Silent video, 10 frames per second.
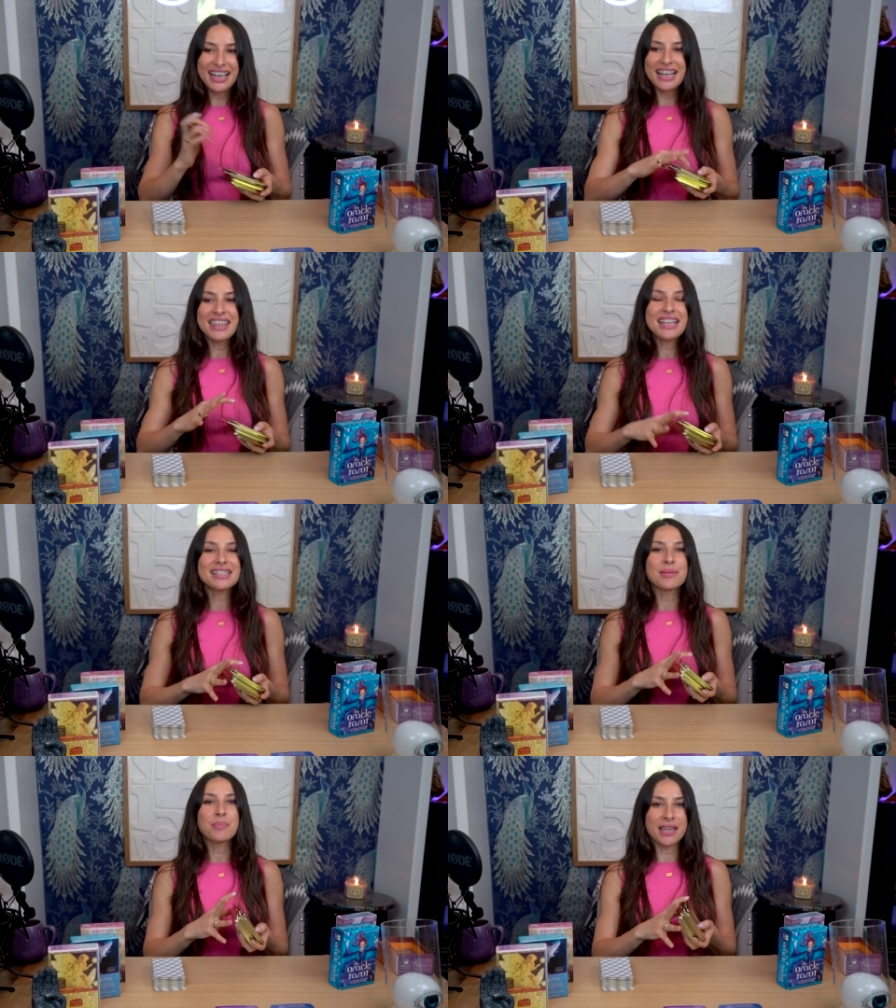I think it's
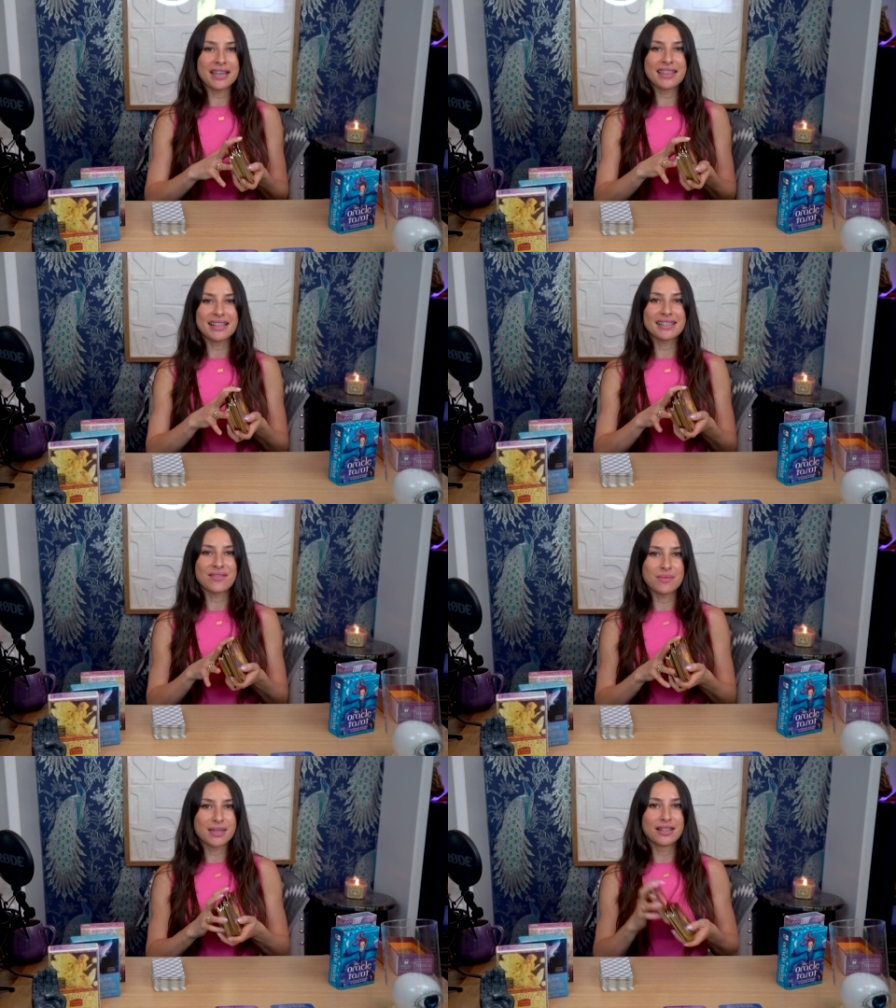the pink that's
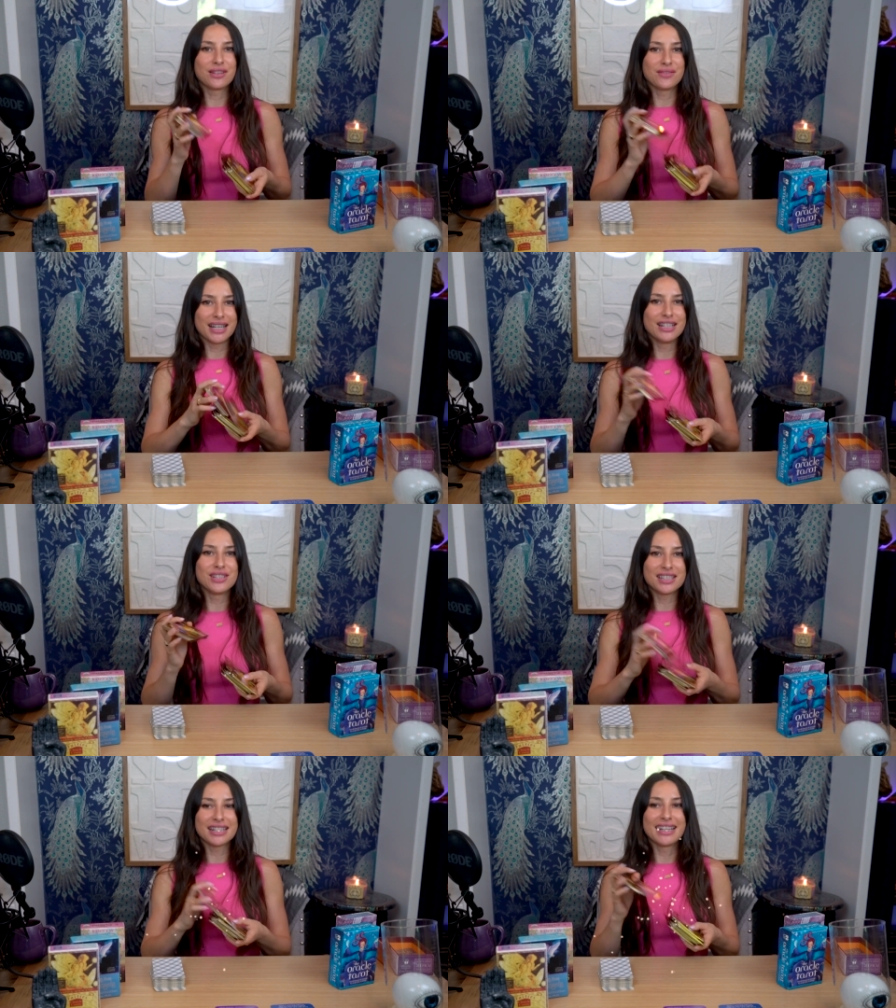giving me a lot of
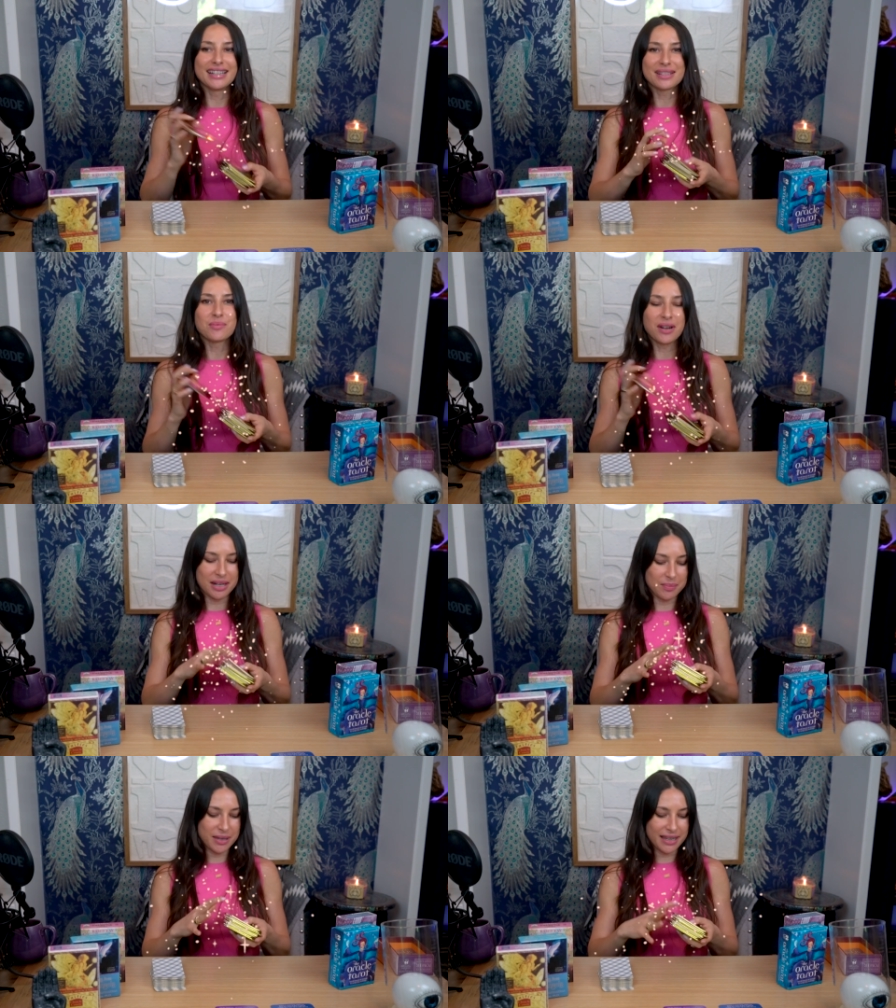energy today because I'm wearing
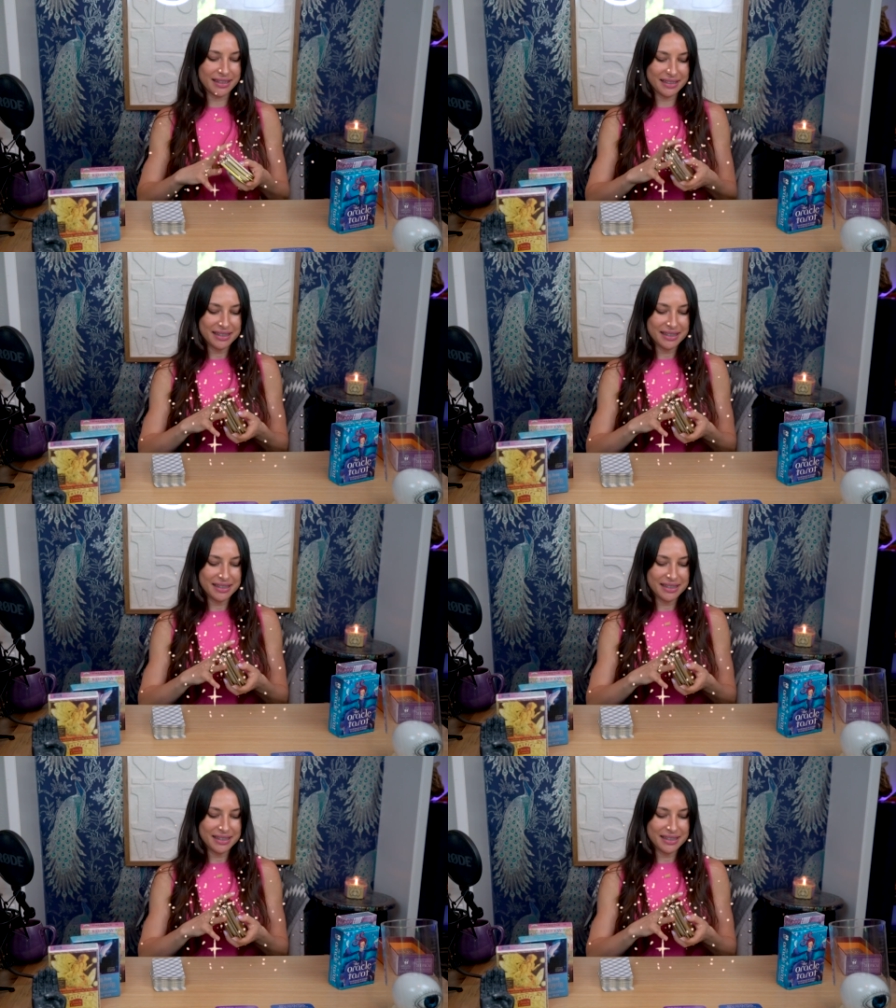pink.